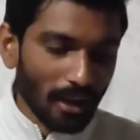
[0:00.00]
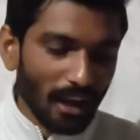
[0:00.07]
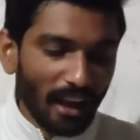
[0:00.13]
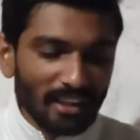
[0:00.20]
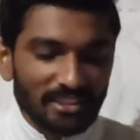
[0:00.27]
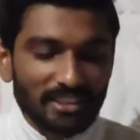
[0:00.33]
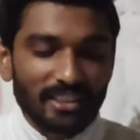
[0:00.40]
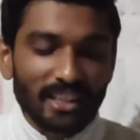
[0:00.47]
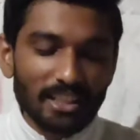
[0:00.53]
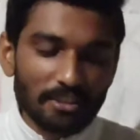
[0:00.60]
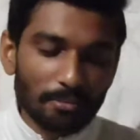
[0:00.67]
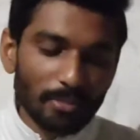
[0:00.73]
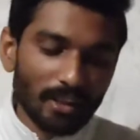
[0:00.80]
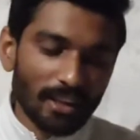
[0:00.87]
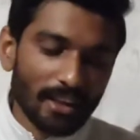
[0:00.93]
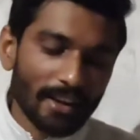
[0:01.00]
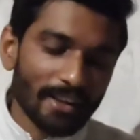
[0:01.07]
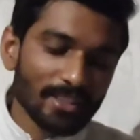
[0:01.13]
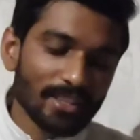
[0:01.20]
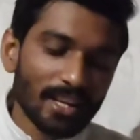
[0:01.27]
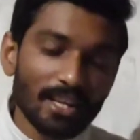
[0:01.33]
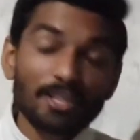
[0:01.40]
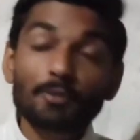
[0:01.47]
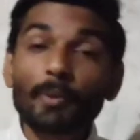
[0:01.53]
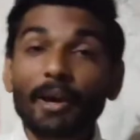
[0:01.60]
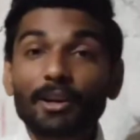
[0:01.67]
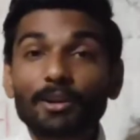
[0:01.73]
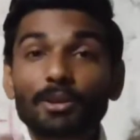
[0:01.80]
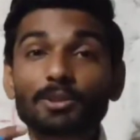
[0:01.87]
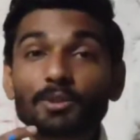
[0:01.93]
SDS page,
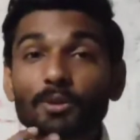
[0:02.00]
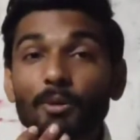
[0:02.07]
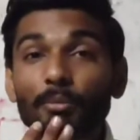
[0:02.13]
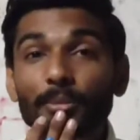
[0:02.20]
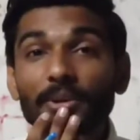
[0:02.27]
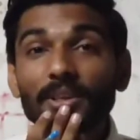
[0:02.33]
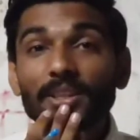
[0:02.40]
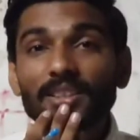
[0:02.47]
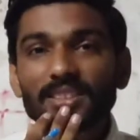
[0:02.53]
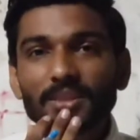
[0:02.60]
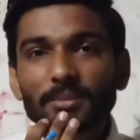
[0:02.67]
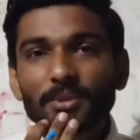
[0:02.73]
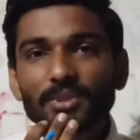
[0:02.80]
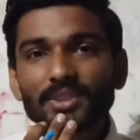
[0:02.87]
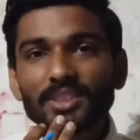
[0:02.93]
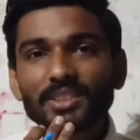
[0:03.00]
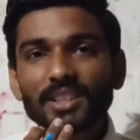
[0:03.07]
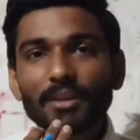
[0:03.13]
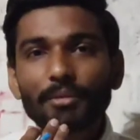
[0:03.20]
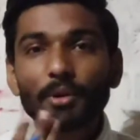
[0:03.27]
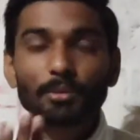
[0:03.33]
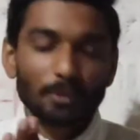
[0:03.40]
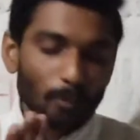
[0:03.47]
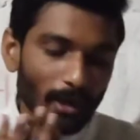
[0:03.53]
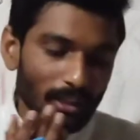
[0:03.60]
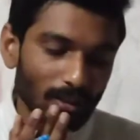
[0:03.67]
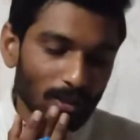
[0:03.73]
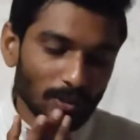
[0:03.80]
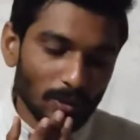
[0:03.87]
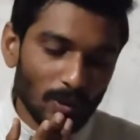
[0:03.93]
spectroscopy. Some questions are from
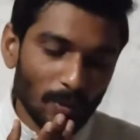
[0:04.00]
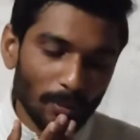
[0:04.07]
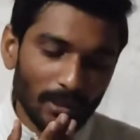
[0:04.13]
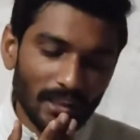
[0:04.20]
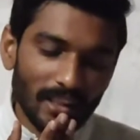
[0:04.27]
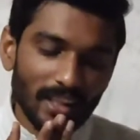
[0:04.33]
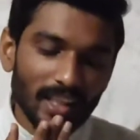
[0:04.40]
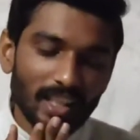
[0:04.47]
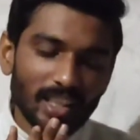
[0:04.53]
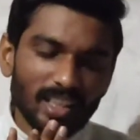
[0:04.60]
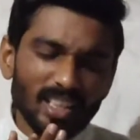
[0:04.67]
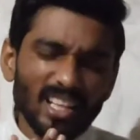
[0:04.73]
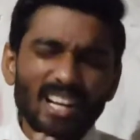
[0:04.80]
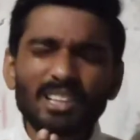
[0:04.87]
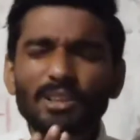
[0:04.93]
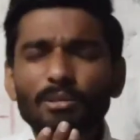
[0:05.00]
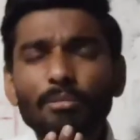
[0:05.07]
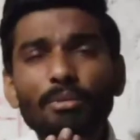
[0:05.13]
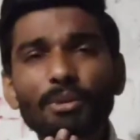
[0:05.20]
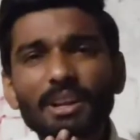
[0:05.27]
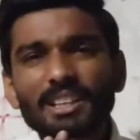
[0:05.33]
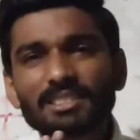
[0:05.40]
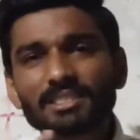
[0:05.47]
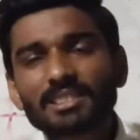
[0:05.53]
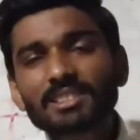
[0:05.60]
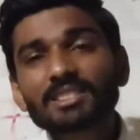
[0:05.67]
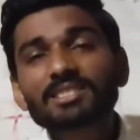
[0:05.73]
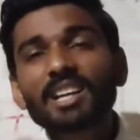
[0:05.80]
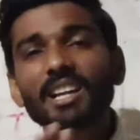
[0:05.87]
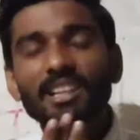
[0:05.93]
spectroscopy,
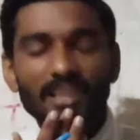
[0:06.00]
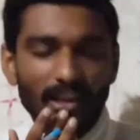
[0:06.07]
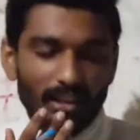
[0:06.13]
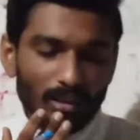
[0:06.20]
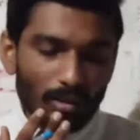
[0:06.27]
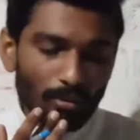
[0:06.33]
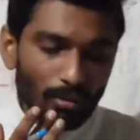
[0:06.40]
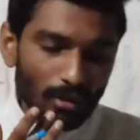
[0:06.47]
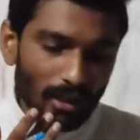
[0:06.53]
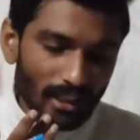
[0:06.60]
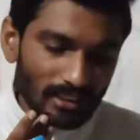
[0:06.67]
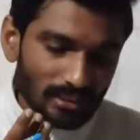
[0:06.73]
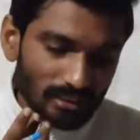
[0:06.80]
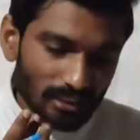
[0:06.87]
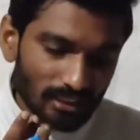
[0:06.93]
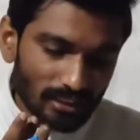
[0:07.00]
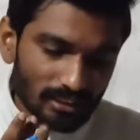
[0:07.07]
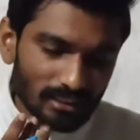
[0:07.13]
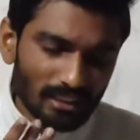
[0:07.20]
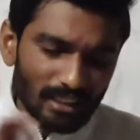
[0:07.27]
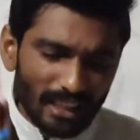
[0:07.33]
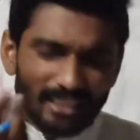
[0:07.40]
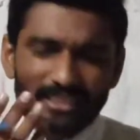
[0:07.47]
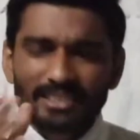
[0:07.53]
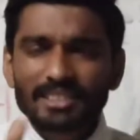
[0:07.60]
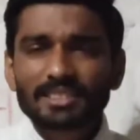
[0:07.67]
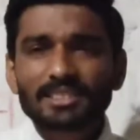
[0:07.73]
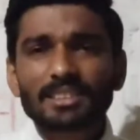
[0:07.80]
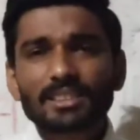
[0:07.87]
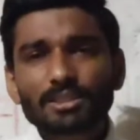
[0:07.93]
electrophoresis, gel electrophoresis, like
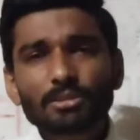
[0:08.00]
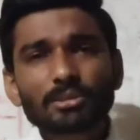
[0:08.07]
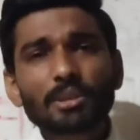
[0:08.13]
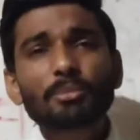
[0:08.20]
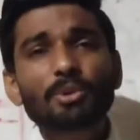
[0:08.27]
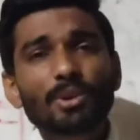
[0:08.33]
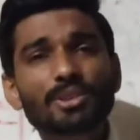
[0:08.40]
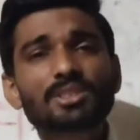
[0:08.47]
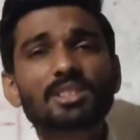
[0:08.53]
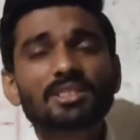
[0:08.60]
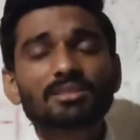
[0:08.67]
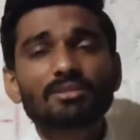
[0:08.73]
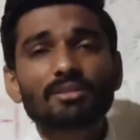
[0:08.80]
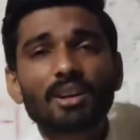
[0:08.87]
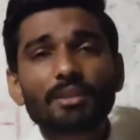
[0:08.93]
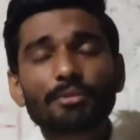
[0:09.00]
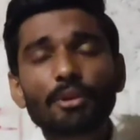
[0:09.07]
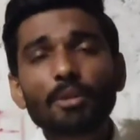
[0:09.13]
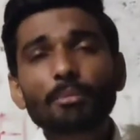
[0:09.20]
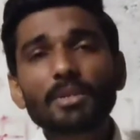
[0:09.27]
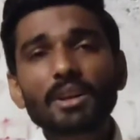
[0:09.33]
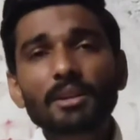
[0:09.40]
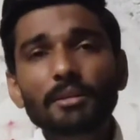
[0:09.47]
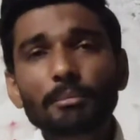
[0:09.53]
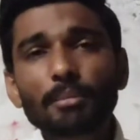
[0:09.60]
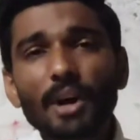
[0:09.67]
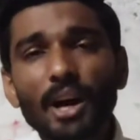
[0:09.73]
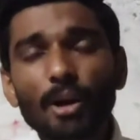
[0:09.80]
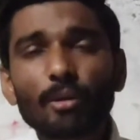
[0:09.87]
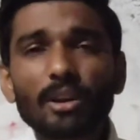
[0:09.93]
this. So some questions were from
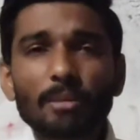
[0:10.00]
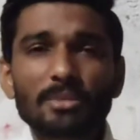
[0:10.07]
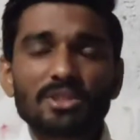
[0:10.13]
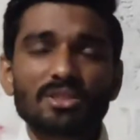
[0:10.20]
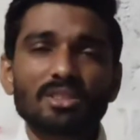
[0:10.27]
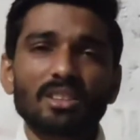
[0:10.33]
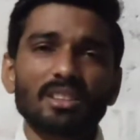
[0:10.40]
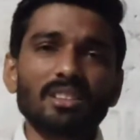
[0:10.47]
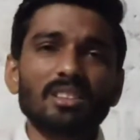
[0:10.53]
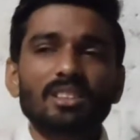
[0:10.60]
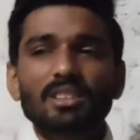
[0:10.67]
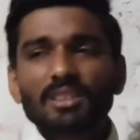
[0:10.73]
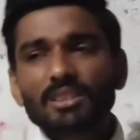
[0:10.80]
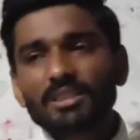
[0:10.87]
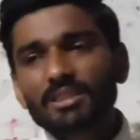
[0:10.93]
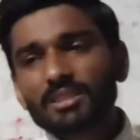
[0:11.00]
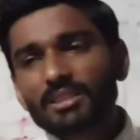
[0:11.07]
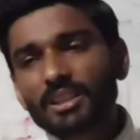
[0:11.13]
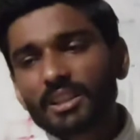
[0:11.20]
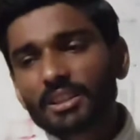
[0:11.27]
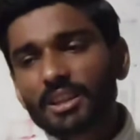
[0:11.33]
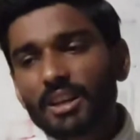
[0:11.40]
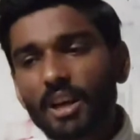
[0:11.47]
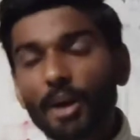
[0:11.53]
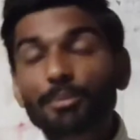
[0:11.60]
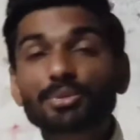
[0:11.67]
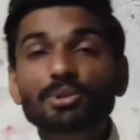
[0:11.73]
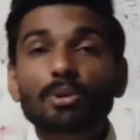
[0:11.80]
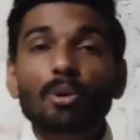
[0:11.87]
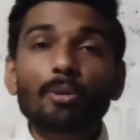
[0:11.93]
biochemistry, like
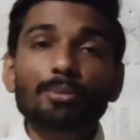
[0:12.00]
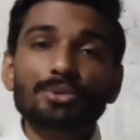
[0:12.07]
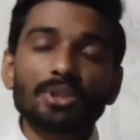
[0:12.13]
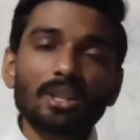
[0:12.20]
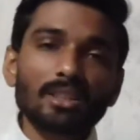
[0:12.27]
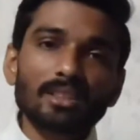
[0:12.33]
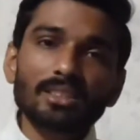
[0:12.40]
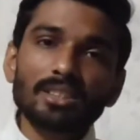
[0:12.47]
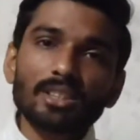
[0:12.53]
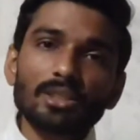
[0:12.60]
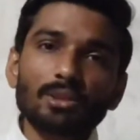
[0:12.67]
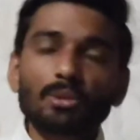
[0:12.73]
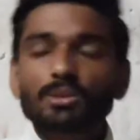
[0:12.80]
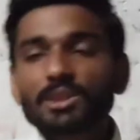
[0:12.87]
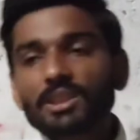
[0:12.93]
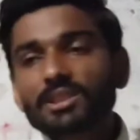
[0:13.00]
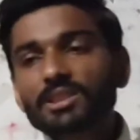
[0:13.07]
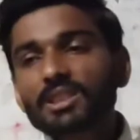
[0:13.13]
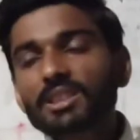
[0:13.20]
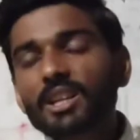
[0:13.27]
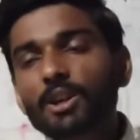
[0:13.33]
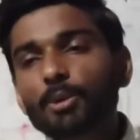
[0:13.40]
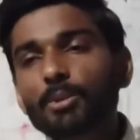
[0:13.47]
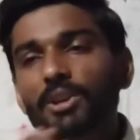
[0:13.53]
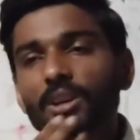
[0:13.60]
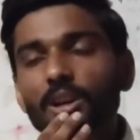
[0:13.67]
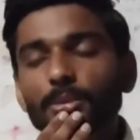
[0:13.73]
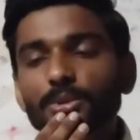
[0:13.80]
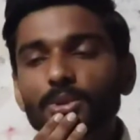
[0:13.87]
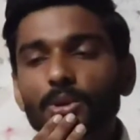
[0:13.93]
absorption, 260 nanometer
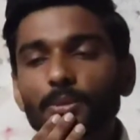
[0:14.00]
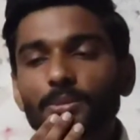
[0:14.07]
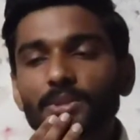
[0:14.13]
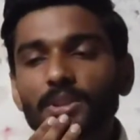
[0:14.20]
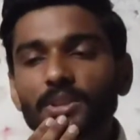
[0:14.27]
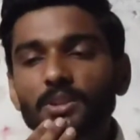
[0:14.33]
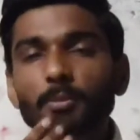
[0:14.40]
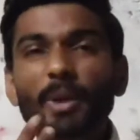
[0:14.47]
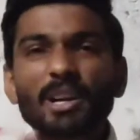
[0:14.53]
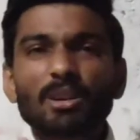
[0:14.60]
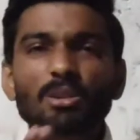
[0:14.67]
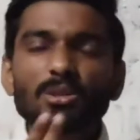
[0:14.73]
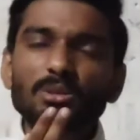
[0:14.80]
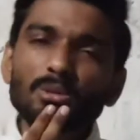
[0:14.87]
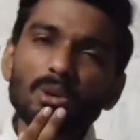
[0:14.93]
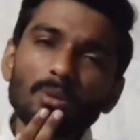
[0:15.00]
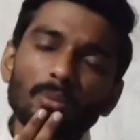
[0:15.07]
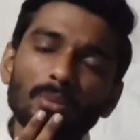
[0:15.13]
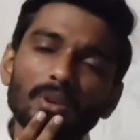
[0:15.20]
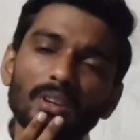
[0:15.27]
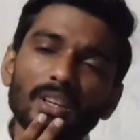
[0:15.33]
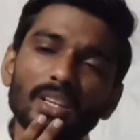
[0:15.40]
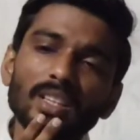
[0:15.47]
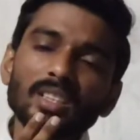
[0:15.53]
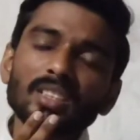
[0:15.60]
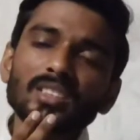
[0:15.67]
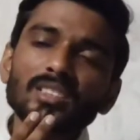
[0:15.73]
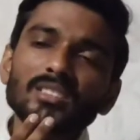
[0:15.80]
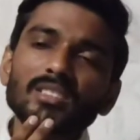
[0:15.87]
absorption, spectroscopy,